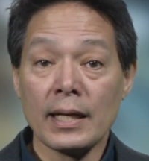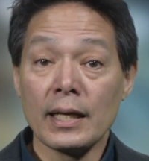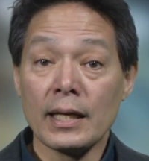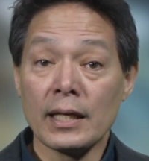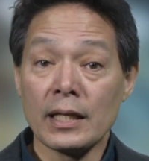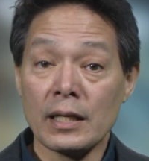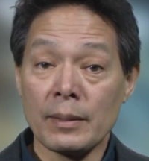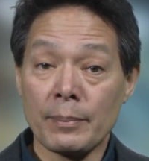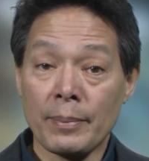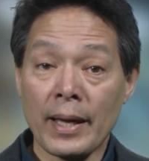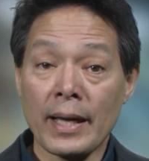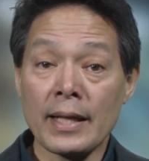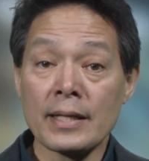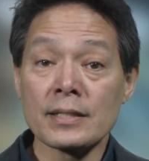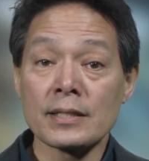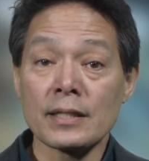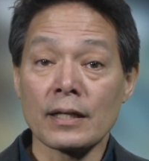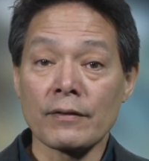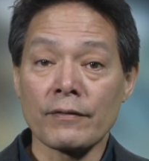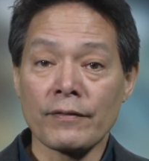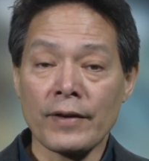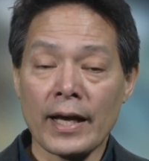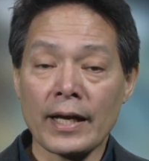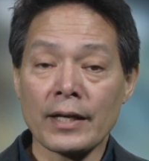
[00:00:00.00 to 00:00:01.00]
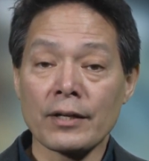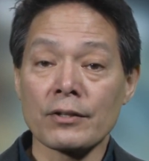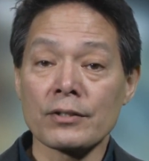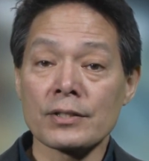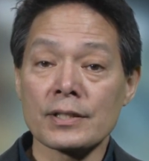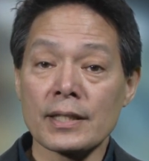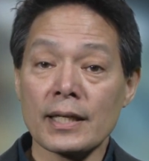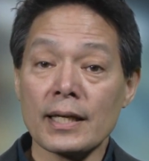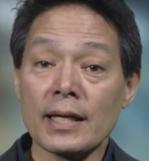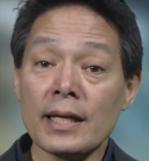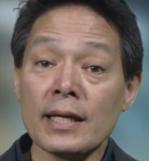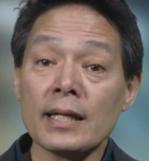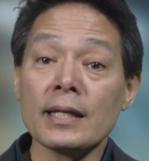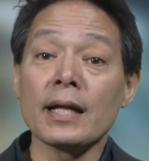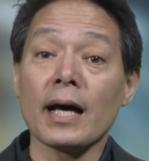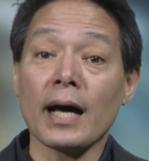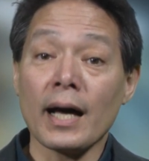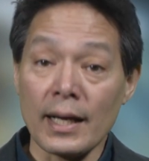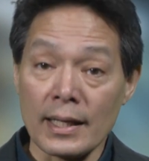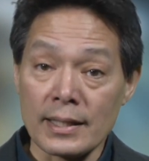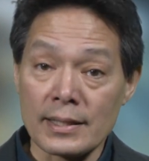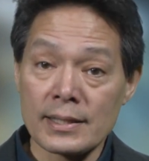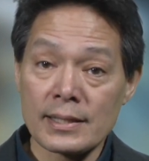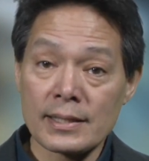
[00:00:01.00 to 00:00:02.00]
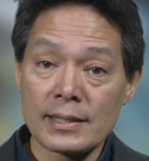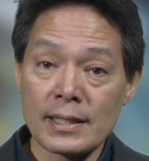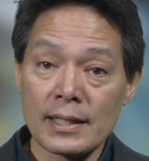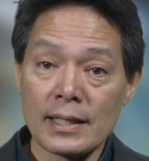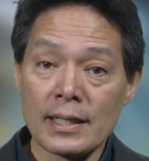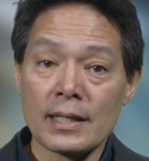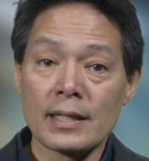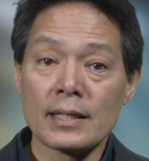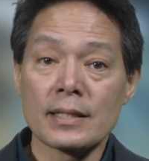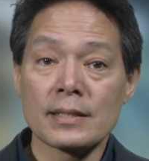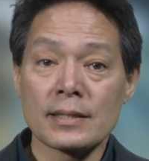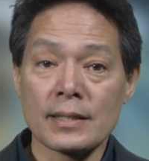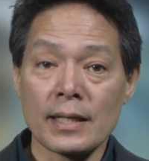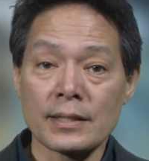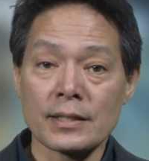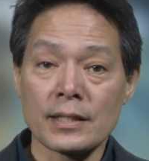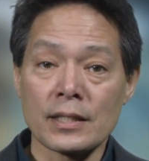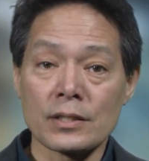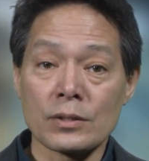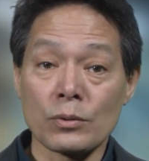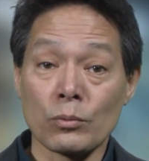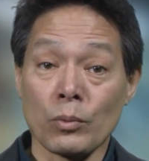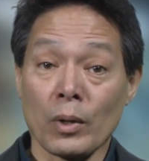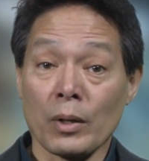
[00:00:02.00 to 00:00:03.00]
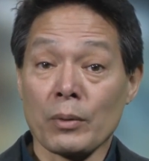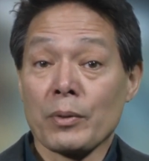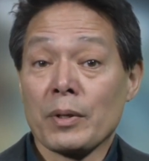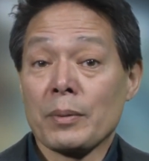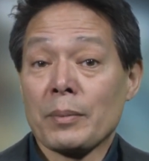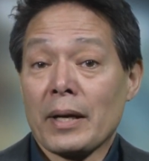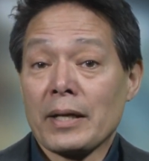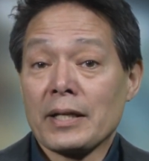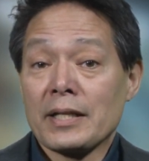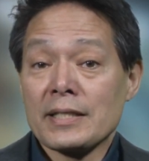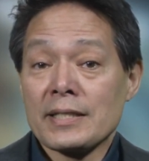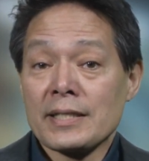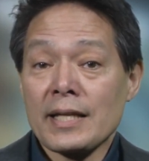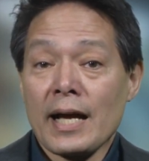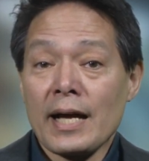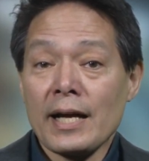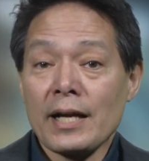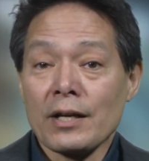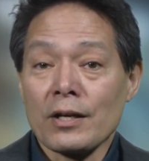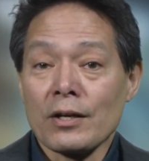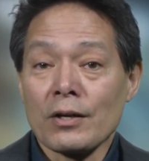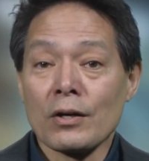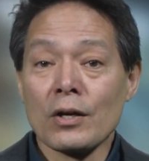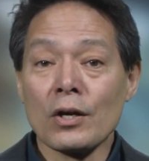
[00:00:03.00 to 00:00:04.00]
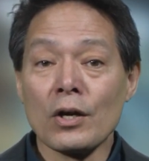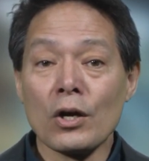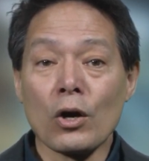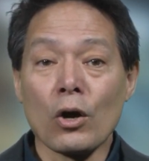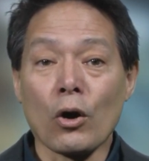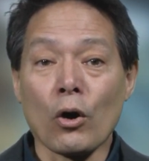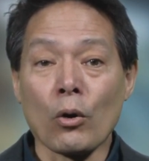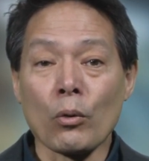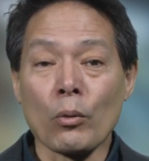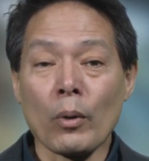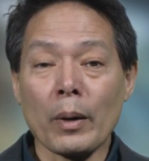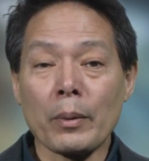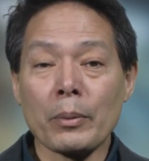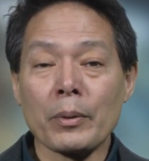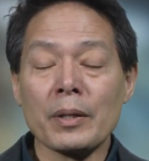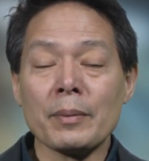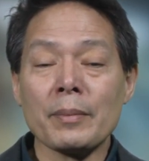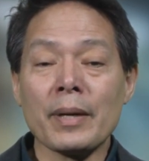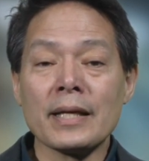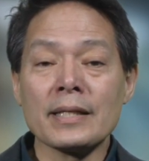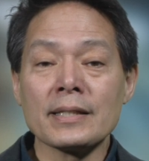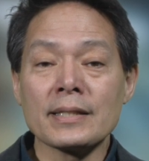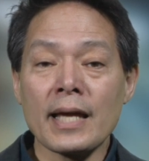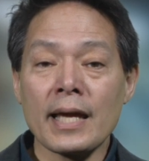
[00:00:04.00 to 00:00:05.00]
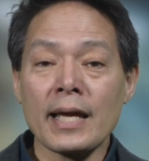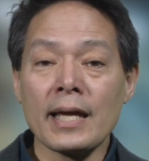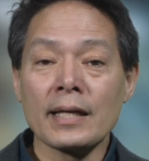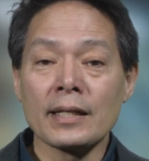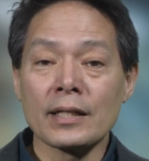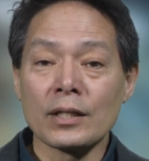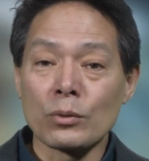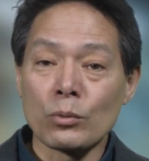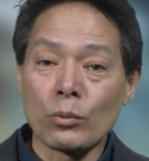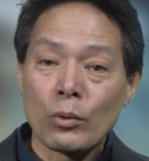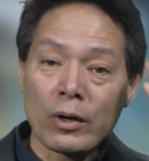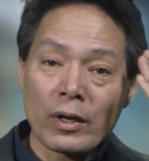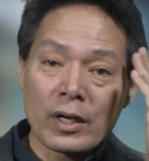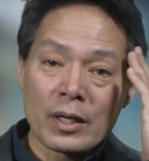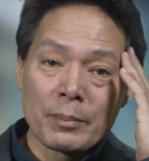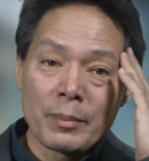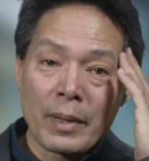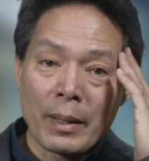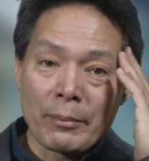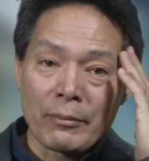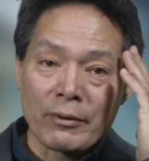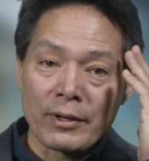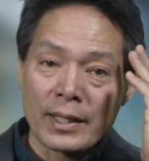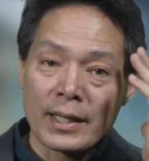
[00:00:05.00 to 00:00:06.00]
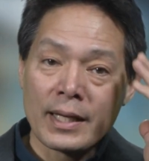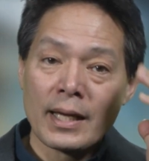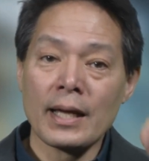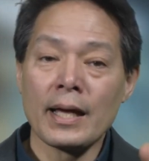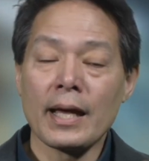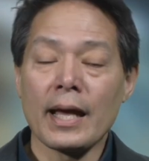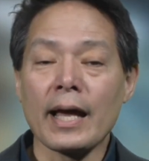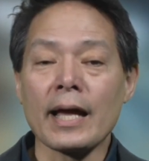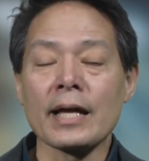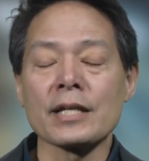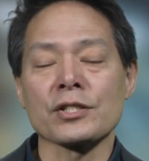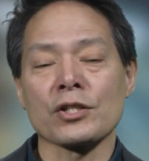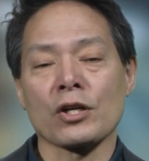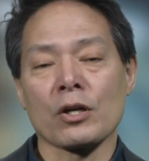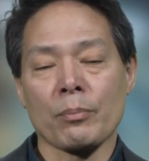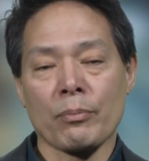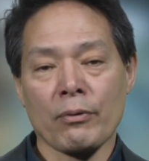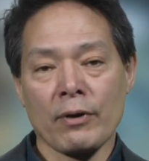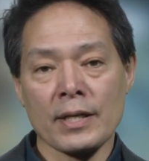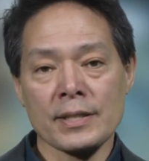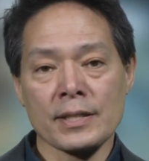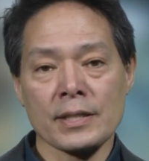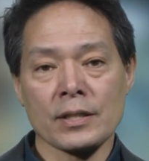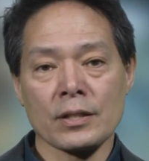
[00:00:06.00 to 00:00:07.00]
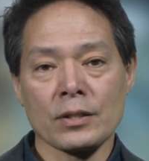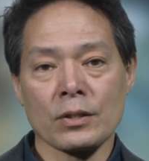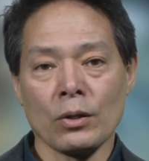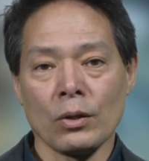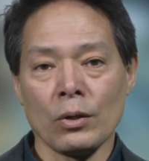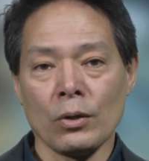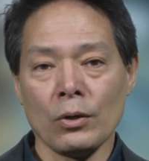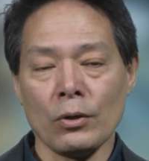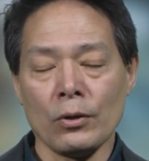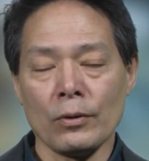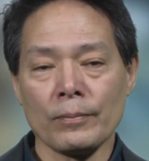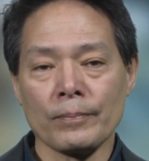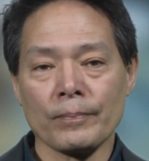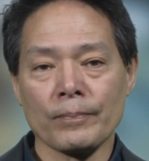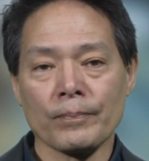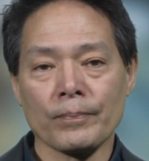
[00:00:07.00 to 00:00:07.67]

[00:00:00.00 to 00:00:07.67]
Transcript: It depends on factors in us, such as what we might desire or what we maintain in working memory as our present goal.